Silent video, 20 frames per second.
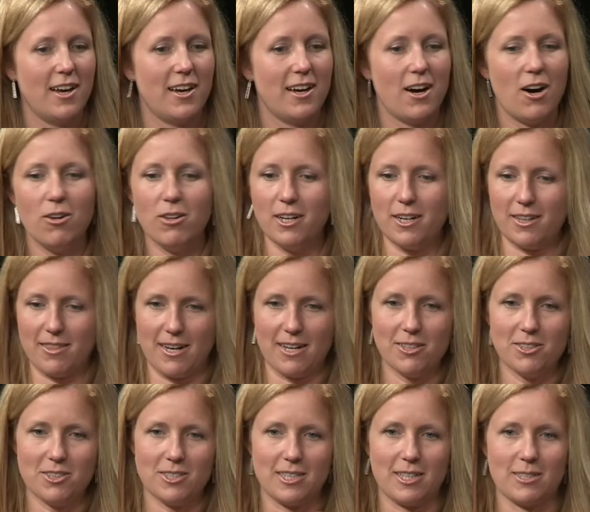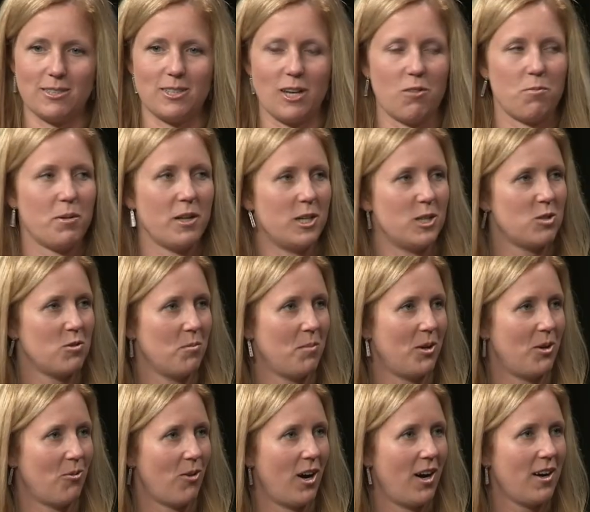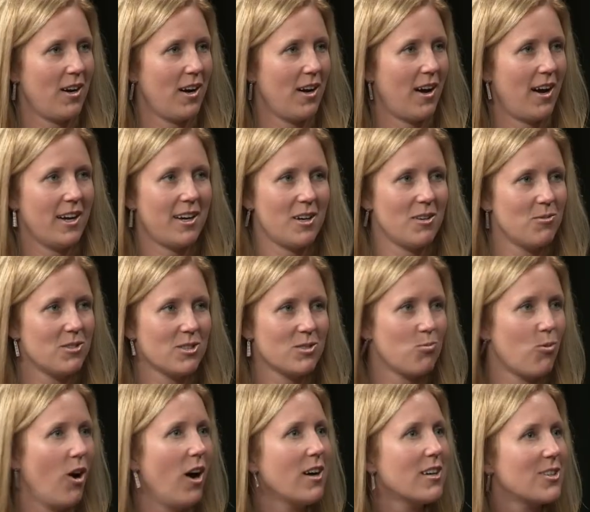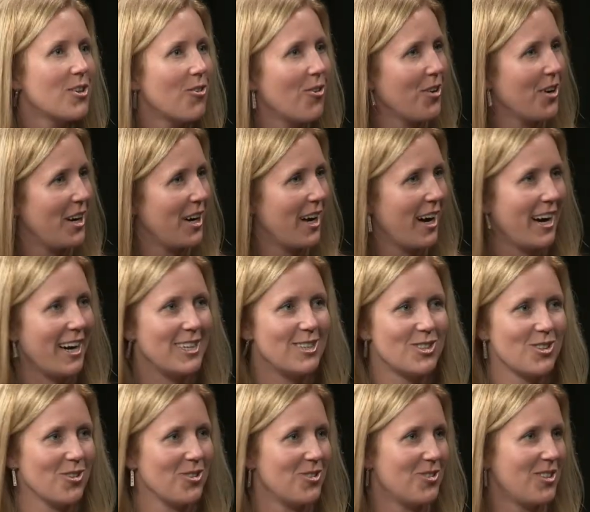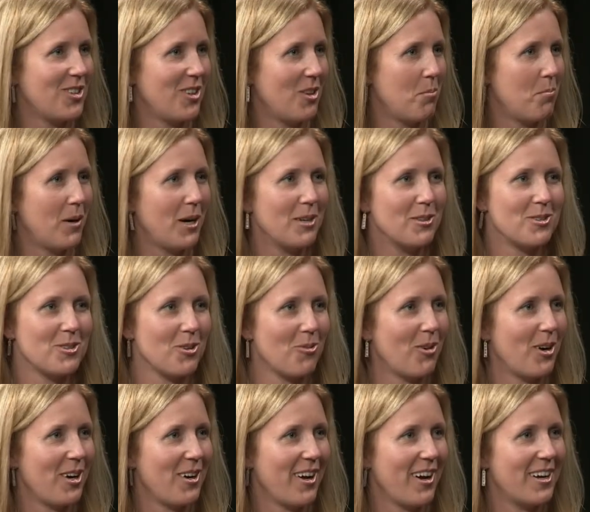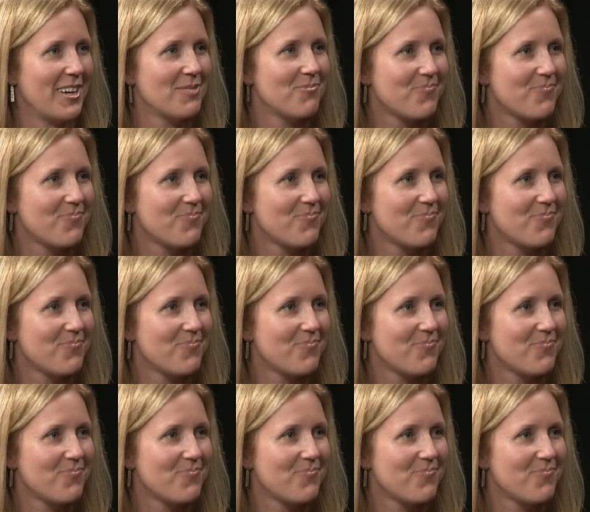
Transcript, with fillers: oh look at that looks like a safe place for me to walk. I, I can just walk to Orient Heights yeah. or to the bus or whatnot.